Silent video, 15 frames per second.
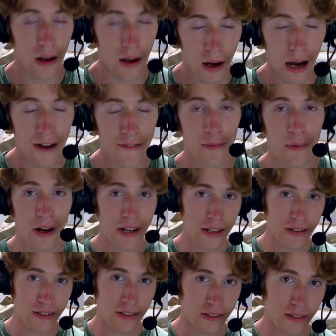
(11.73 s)
Hi everybody,
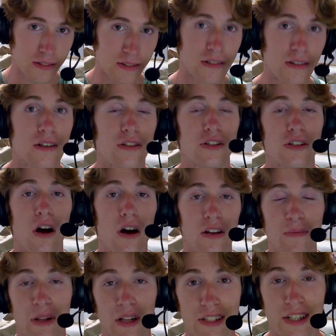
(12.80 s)
Scholar
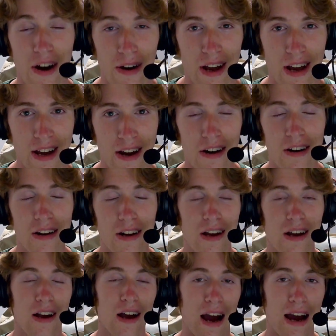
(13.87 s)
Militaria here.
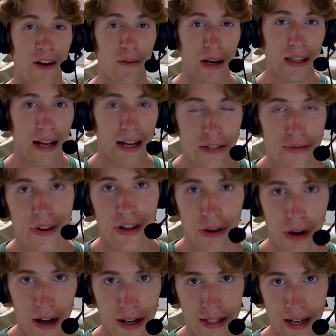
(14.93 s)
I know my last video
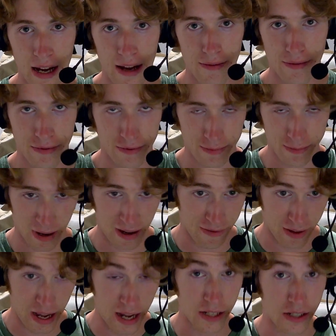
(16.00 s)
I didn't have my
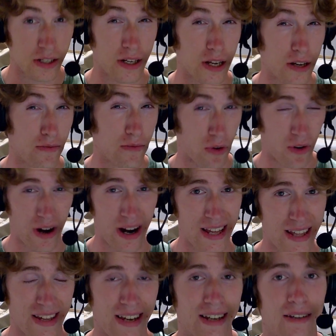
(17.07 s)
face in it or
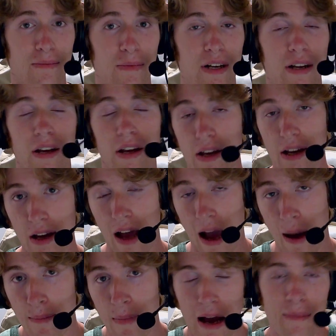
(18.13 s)
anything, but
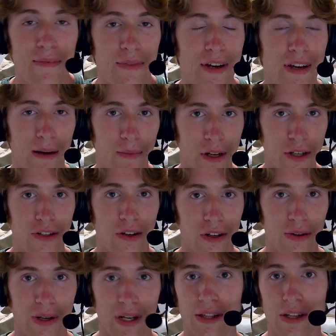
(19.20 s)
I think I'm going to start
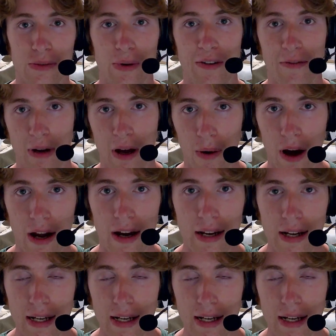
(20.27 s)
doing it this way from now on.